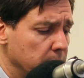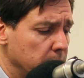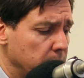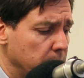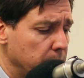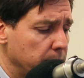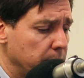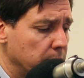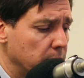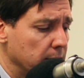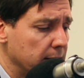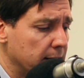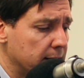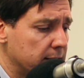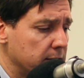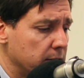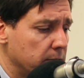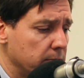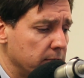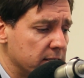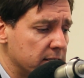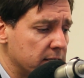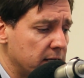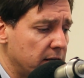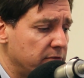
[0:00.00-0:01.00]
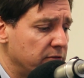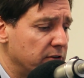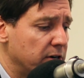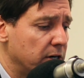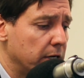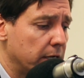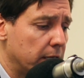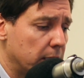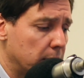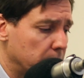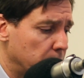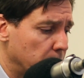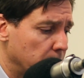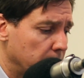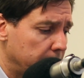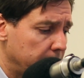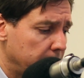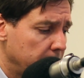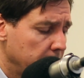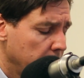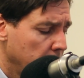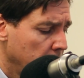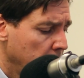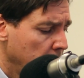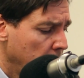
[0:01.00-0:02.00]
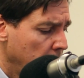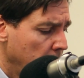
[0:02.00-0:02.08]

When we were elected, we said very clearly,